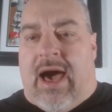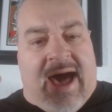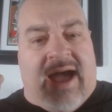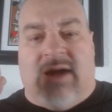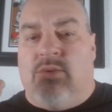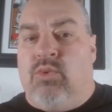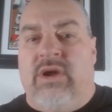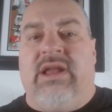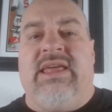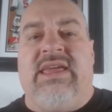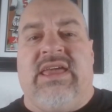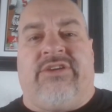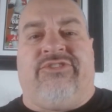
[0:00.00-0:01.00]
I
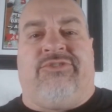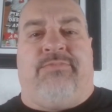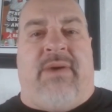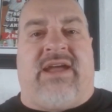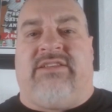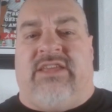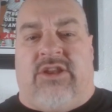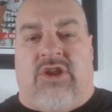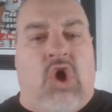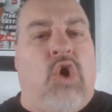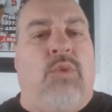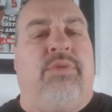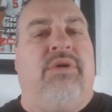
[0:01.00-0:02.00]
really expect and
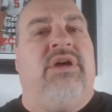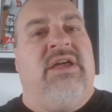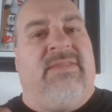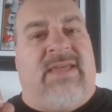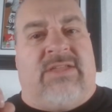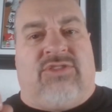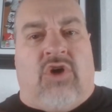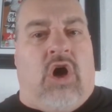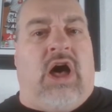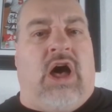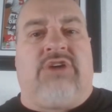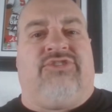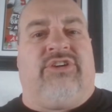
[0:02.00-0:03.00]
hope that the
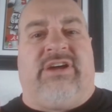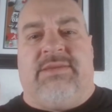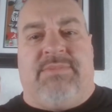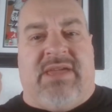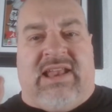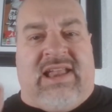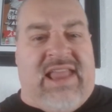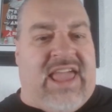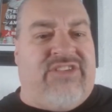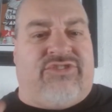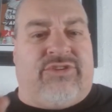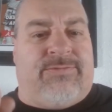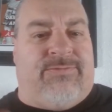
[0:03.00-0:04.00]
Hawks are going to be
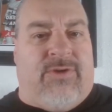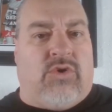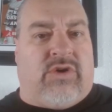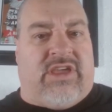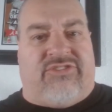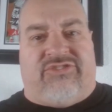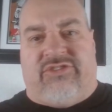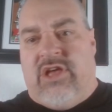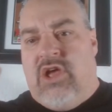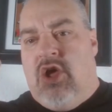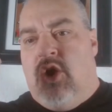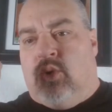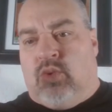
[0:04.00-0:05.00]
laser focused
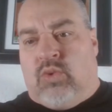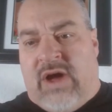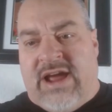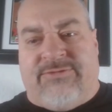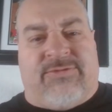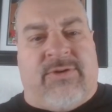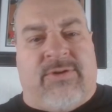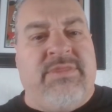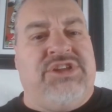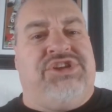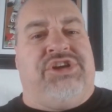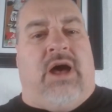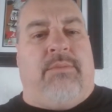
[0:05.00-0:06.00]
right from the
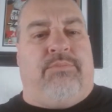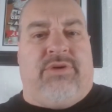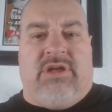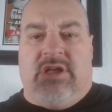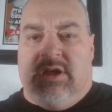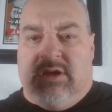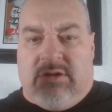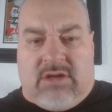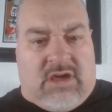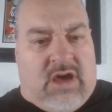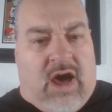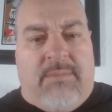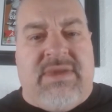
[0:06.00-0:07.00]
jump
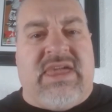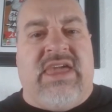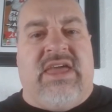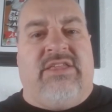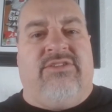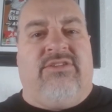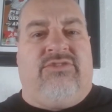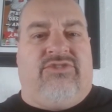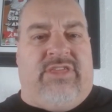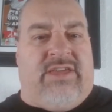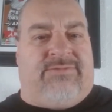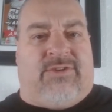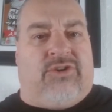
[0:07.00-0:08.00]
coming in to
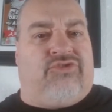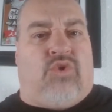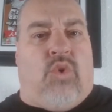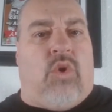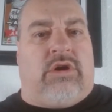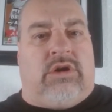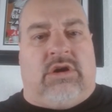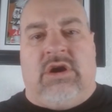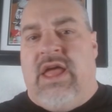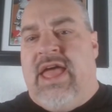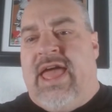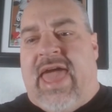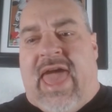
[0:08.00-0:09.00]
that first quarter,
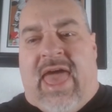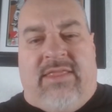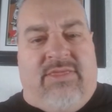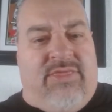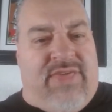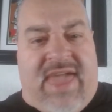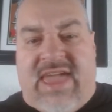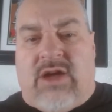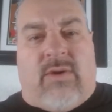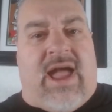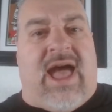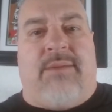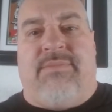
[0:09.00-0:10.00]
and they
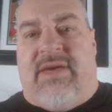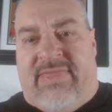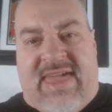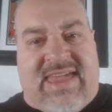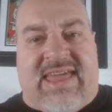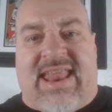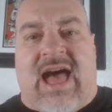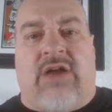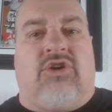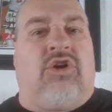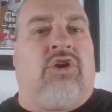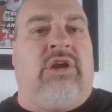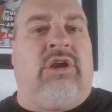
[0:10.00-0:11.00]
grab and they get out
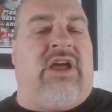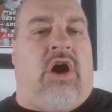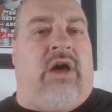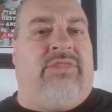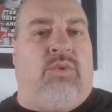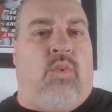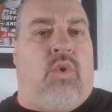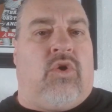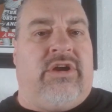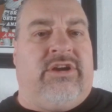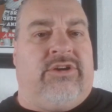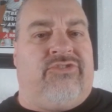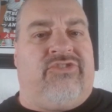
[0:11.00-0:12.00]
early on the
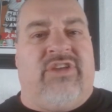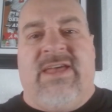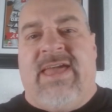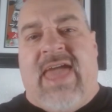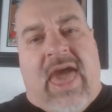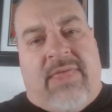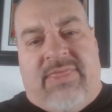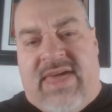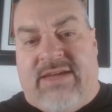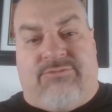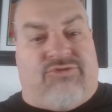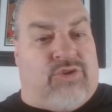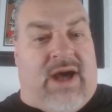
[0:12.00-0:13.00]
Warriors and
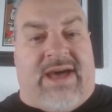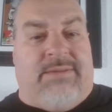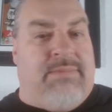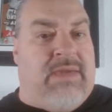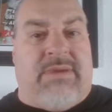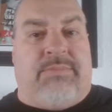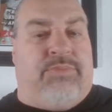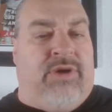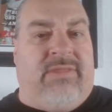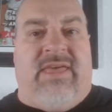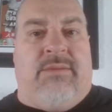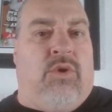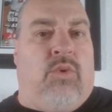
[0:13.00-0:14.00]
they try to maybe
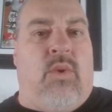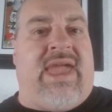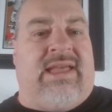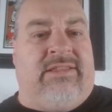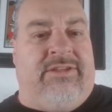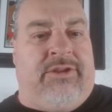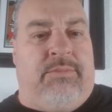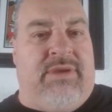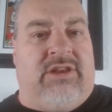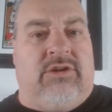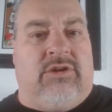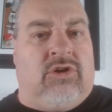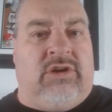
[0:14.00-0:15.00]
put them away a little
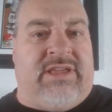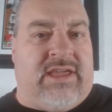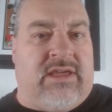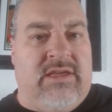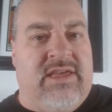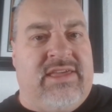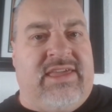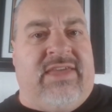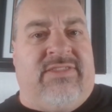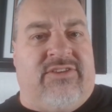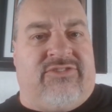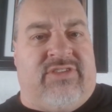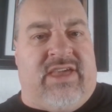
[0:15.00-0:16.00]
bit early
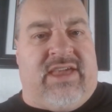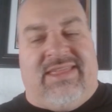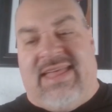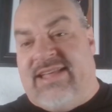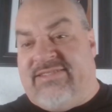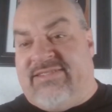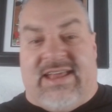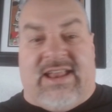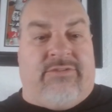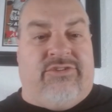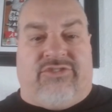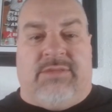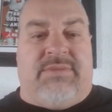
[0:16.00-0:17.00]
in this thing. And that's not
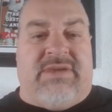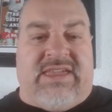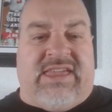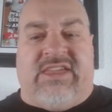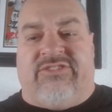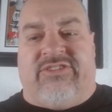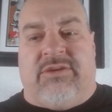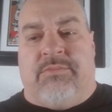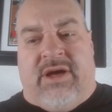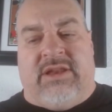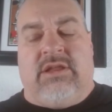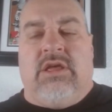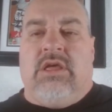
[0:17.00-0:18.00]
always going to be easy,
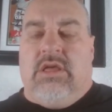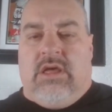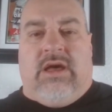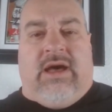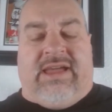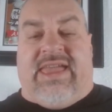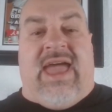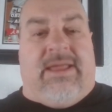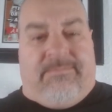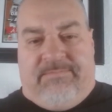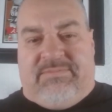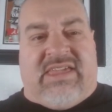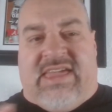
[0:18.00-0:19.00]
but
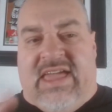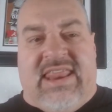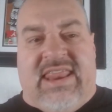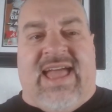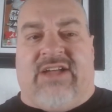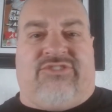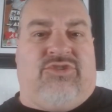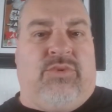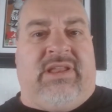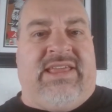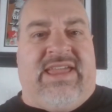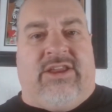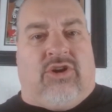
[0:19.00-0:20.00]
again, getting out to a
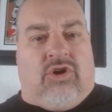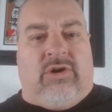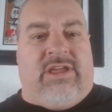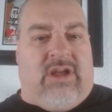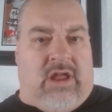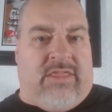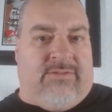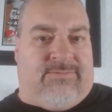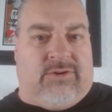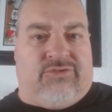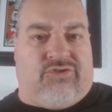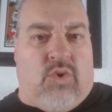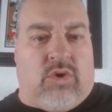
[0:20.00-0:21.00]
lead early on the
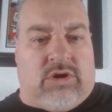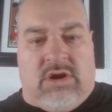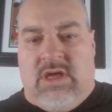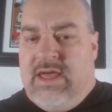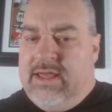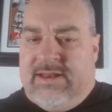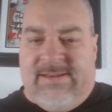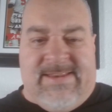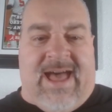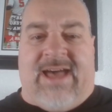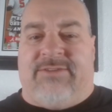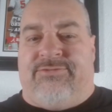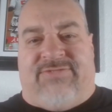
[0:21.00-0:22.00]
first quarter,
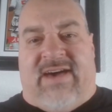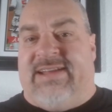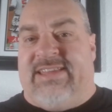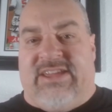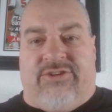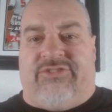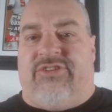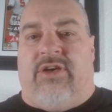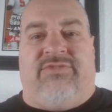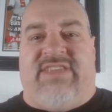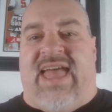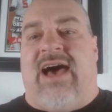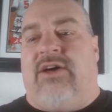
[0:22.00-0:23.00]
not finding
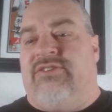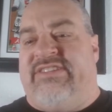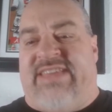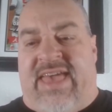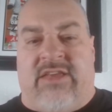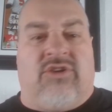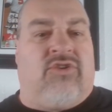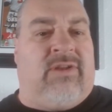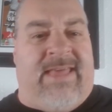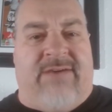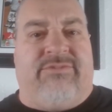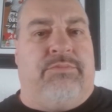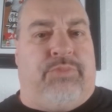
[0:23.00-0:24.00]
yourself down 10 or
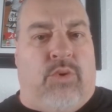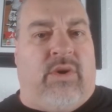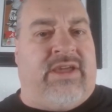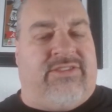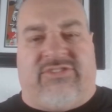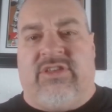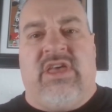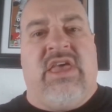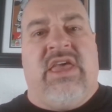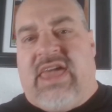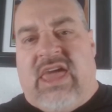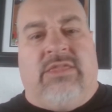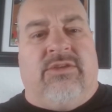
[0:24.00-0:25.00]
11 points
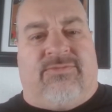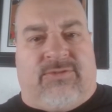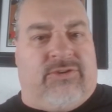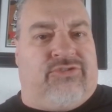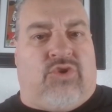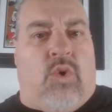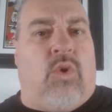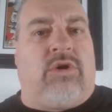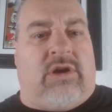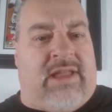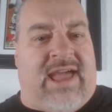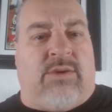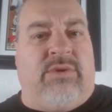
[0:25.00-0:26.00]
in the first
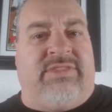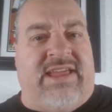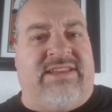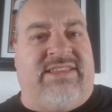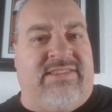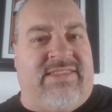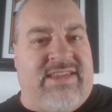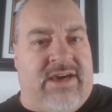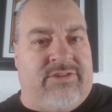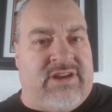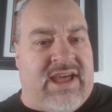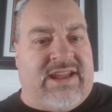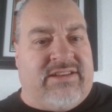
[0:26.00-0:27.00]
quarter like what they did the
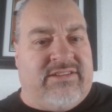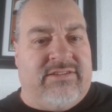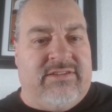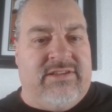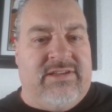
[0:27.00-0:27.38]
other night.